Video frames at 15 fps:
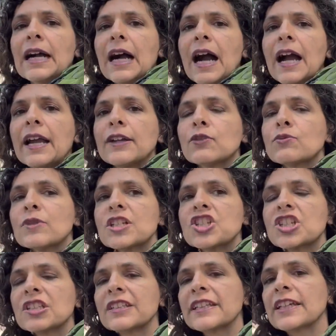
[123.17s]
I
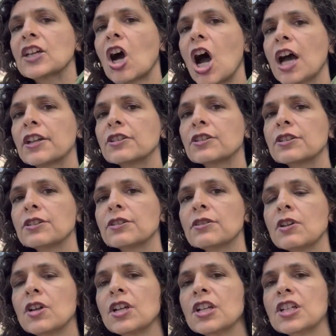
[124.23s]
originally got her,
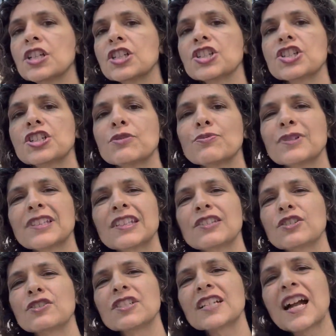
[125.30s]
she really
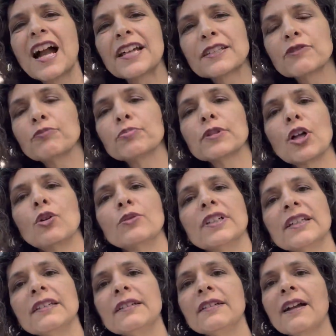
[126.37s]
looked kind of
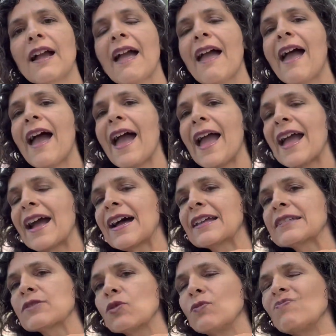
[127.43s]
bloated,
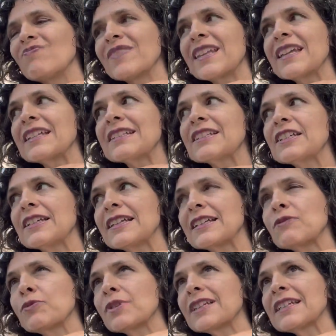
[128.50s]
and it
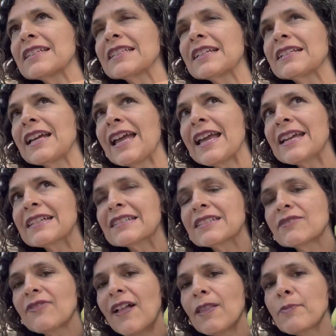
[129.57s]
really takes
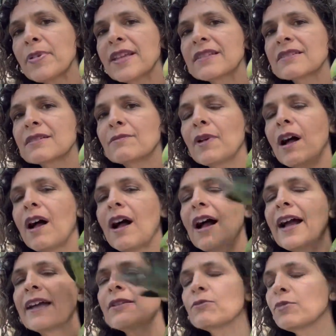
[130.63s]
developing some
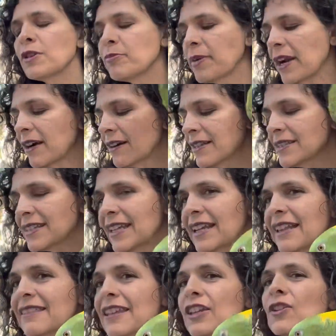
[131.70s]
eye with parrots, and
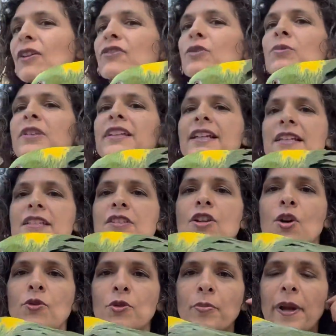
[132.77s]
I think you have to really get to
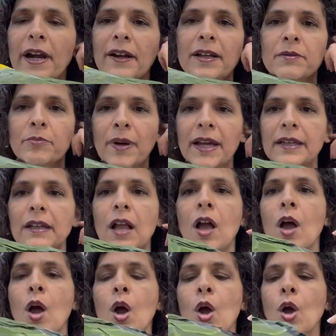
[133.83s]
know the parrot. But
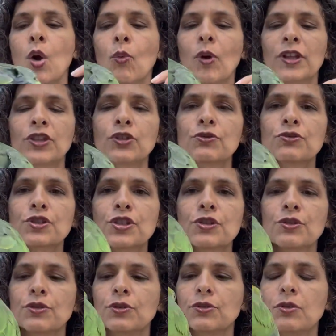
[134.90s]
when you
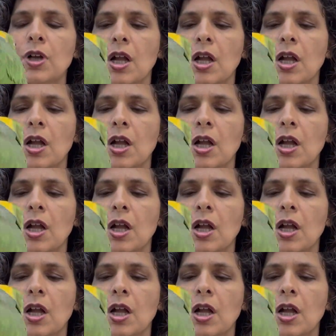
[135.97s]
do,